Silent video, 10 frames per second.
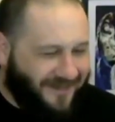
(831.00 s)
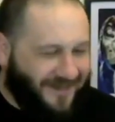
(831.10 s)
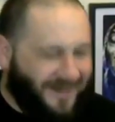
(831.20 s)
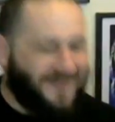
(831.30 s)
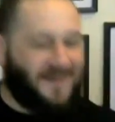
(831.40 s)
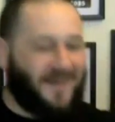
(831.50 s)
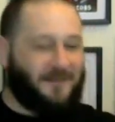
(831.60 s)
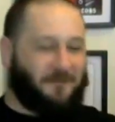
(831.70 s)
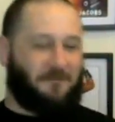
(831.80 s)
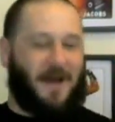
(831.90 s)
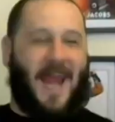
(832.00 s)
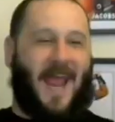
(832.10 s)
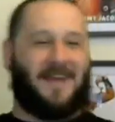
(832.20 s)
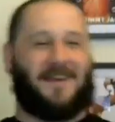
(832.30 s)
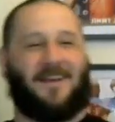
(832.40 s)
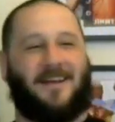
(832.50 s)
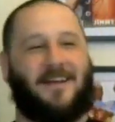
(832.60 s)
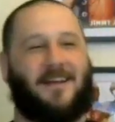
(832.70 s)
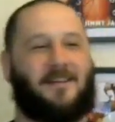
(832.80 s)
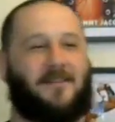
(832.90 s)
He's like, man,
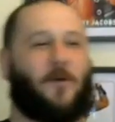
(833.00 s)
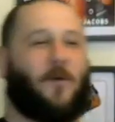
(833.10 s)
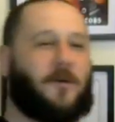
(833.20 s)
stole your